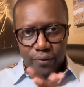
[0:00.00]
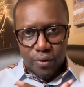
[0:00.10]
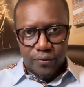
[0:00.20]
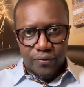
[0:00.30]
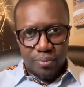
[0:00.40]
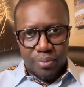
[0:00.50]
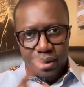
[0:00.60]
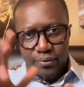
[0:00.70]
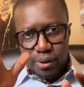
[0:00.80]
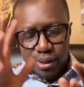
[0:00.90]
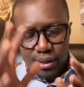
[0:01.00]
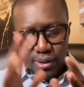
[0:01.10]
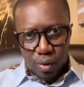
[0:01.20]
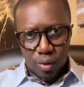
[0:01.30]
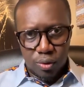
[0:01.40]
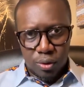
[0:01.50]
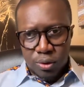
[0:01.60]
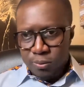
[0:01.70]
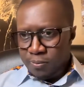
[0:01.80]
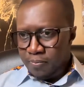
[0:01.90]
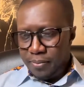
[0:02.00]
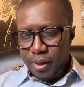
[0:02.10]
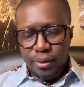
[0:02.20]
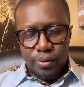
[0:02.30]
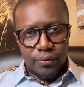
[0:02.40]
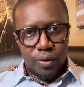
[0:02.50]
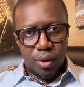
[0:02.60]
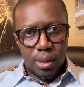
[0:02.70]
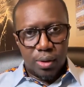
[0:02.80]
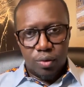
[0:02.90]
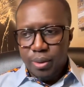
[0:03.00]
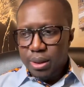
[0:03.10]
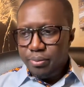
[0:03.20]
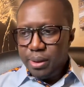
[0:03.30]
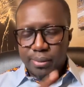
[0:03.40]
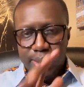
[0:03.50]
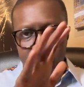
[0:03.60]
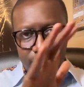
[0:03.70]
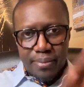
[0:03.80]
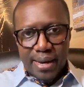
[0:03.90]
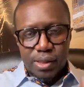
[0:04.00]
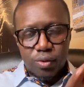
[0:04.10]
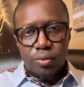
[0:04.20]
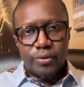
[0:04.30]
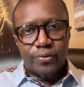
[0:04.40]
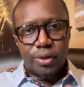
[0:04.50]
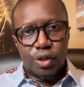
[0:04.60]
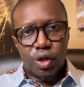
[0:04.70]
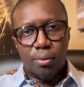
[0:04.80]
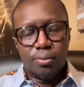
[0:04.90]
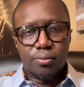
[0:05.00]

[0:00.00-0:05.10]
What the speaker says: for VP or this role. Interview only women and bring me the best woman for the job.